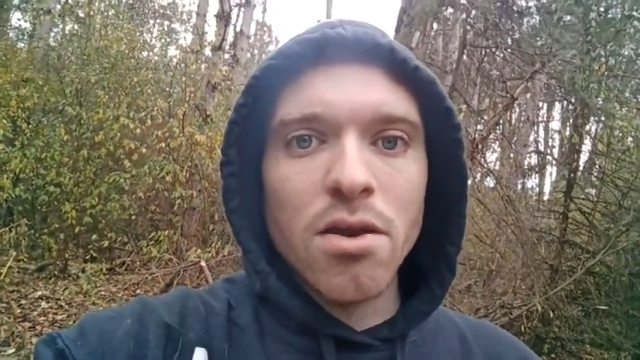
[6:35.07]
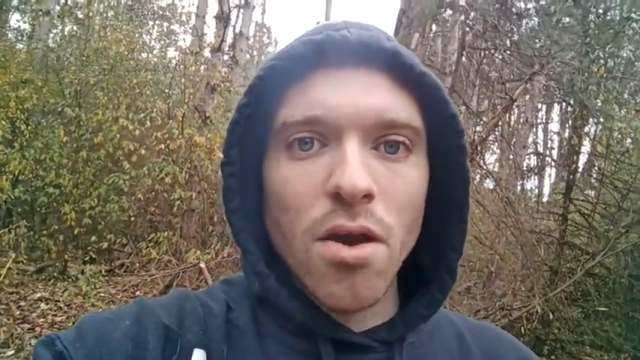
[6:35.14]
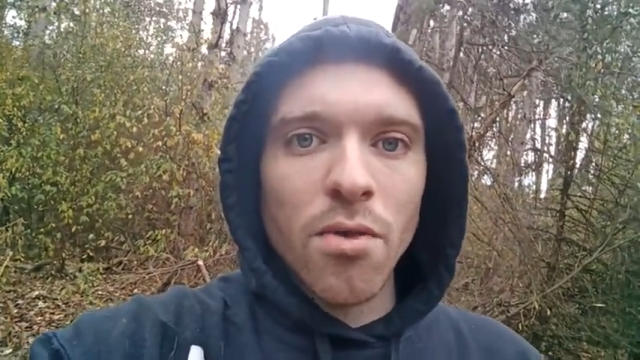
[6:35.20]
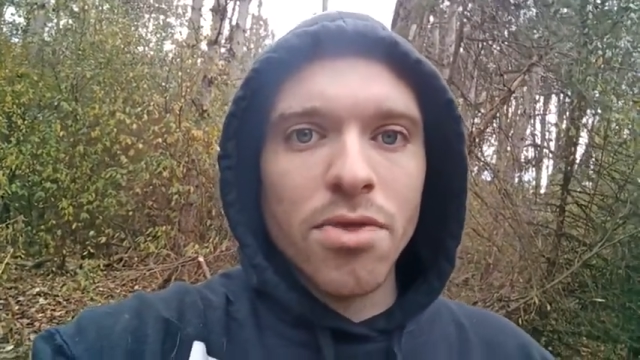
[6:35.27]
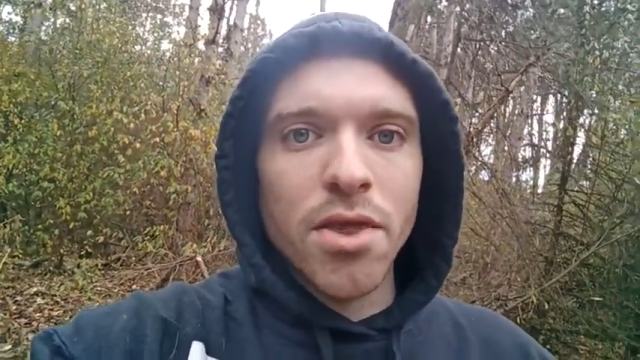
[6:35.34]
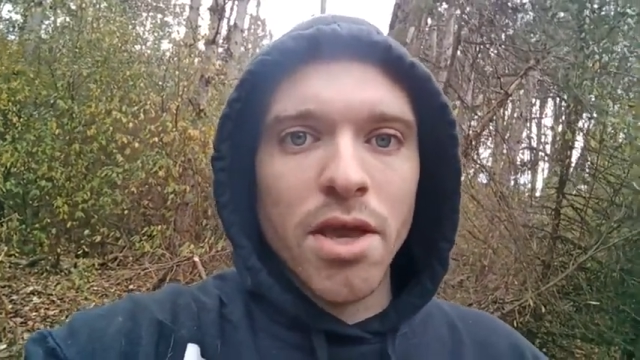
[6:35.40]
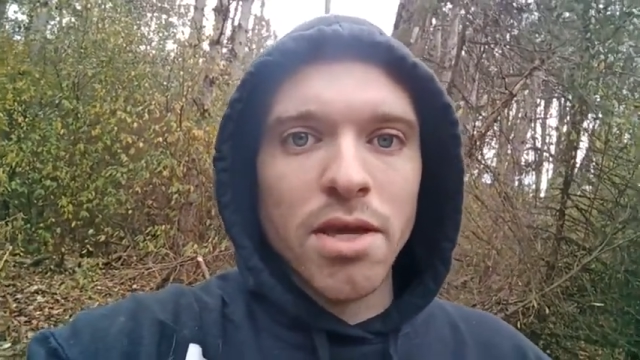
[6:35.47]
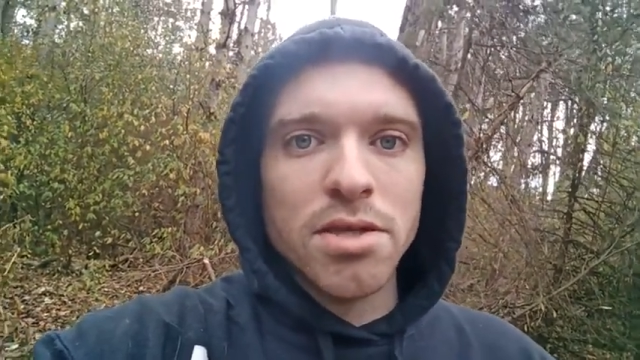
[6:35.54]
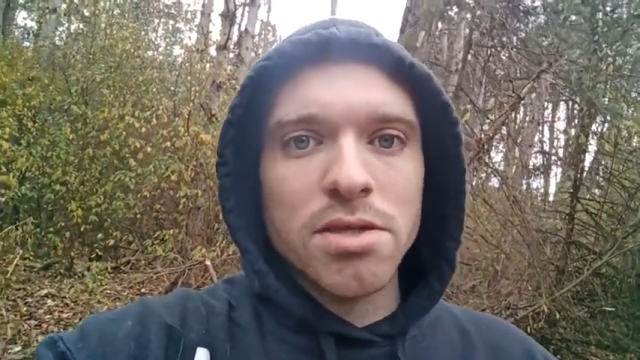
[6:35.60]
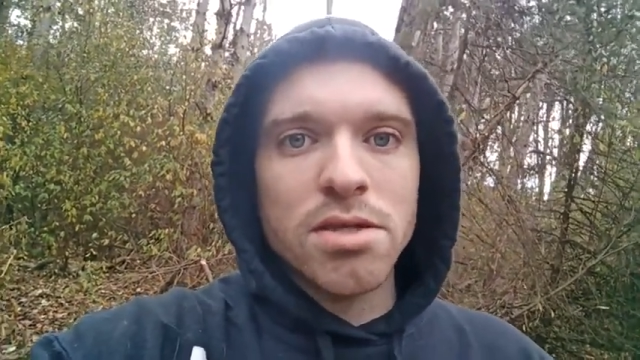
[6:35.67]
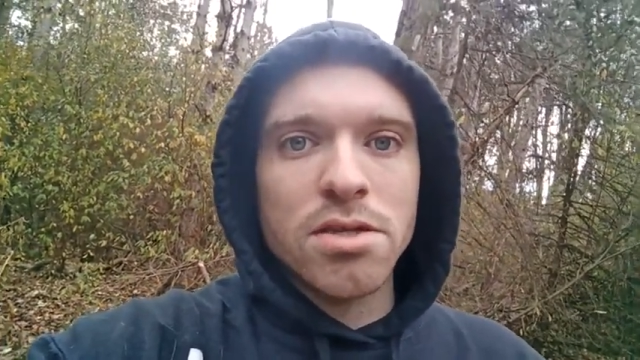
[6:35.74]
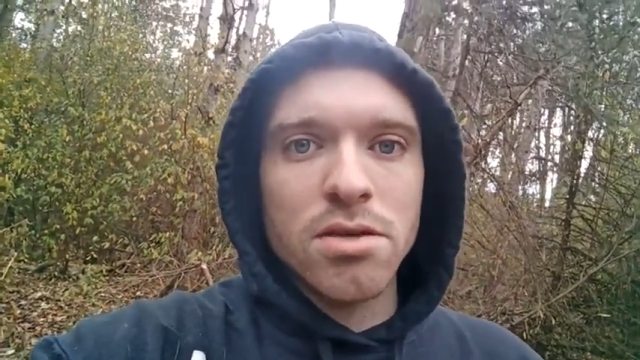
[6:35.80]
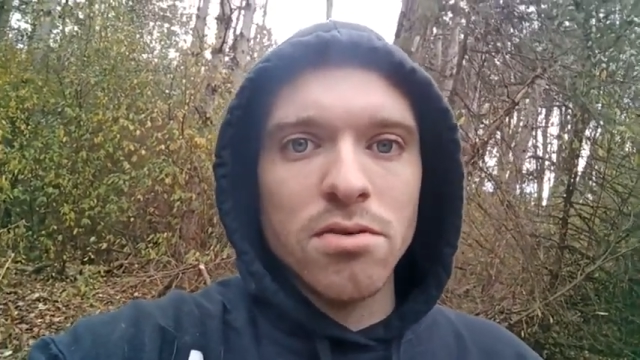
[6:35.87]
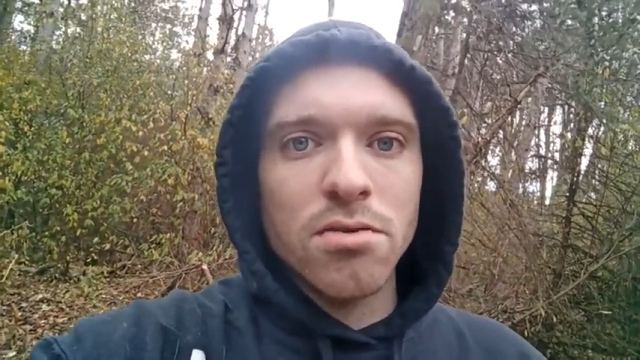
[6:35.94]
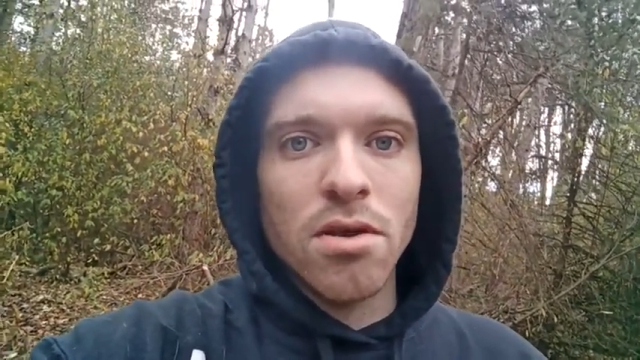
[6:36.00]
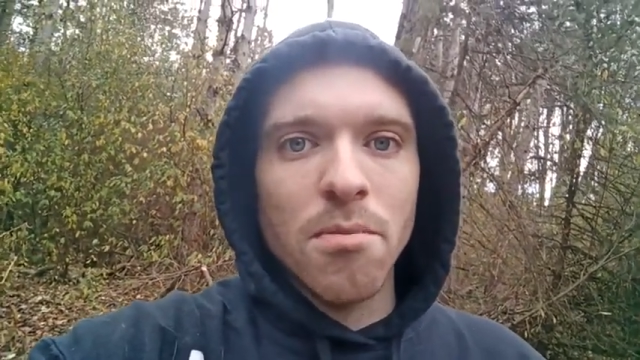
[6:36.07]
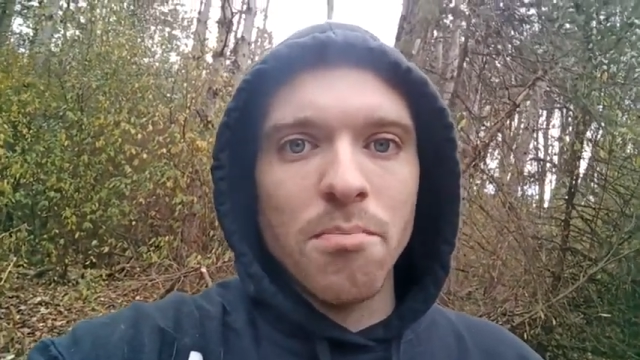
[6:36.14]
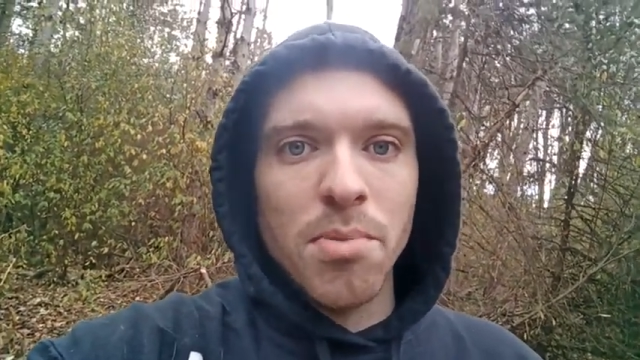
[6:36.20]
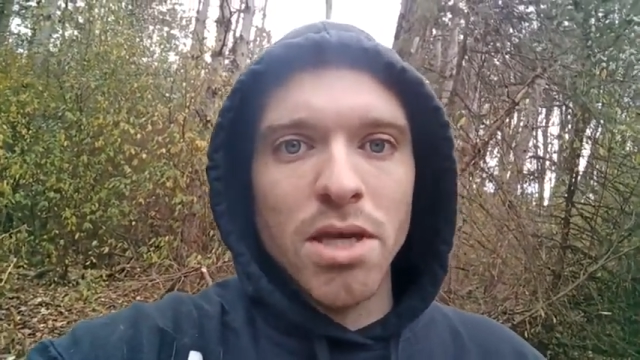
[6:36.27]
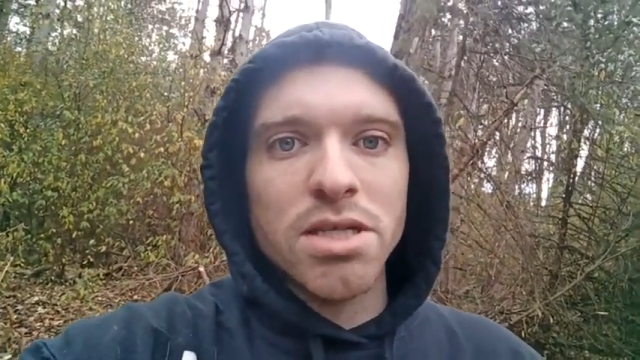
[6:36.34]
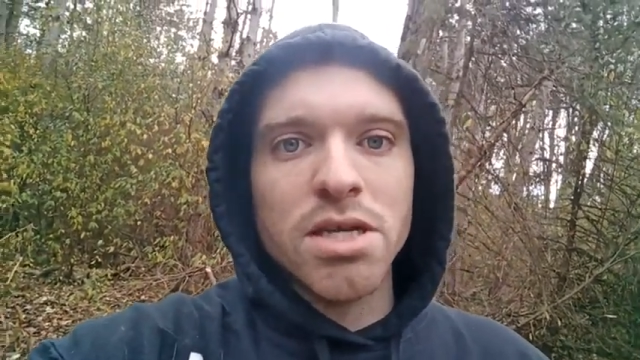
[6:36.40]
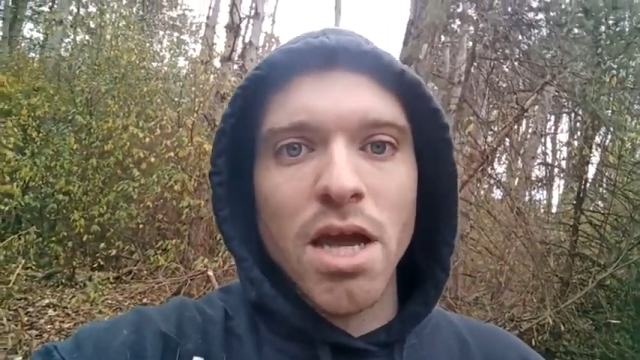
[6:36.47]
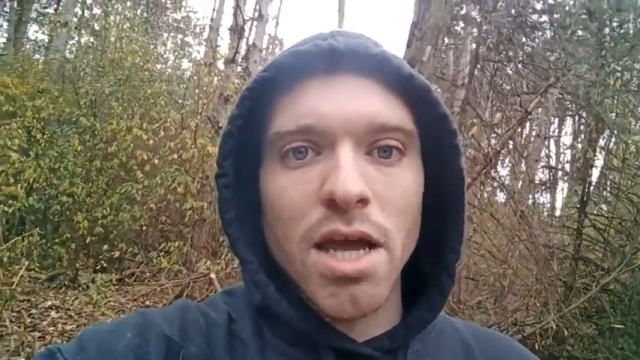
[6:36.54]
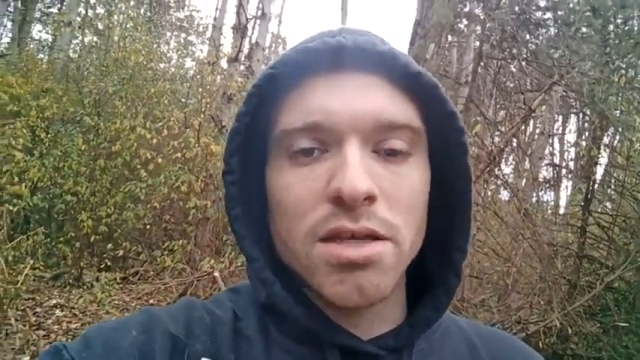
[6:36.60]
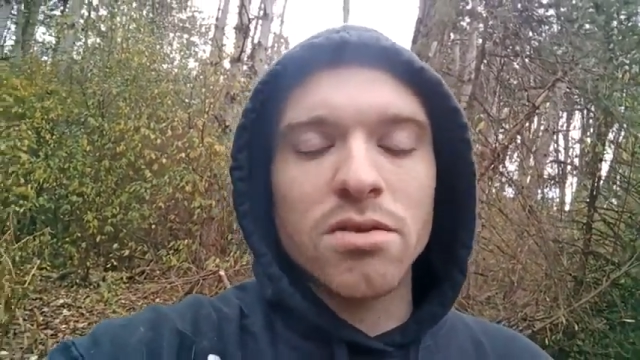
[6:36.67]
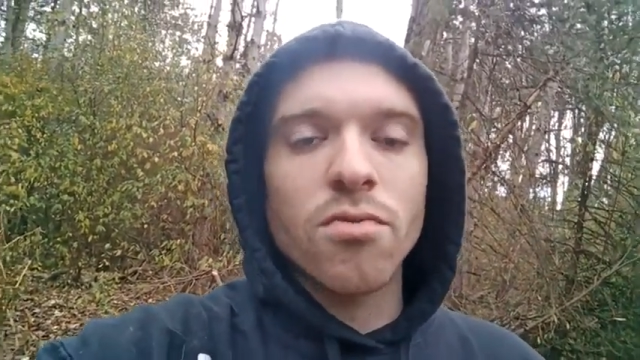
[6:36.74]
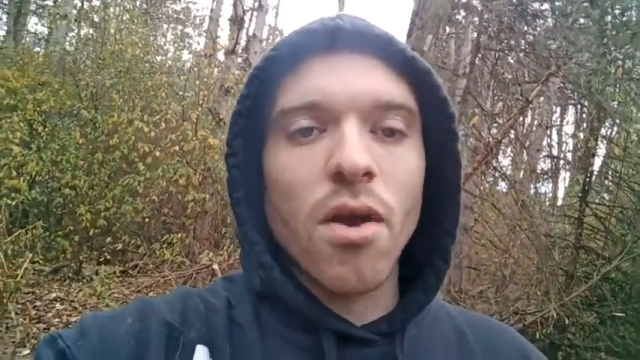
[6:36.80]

no thanks to the bitch ass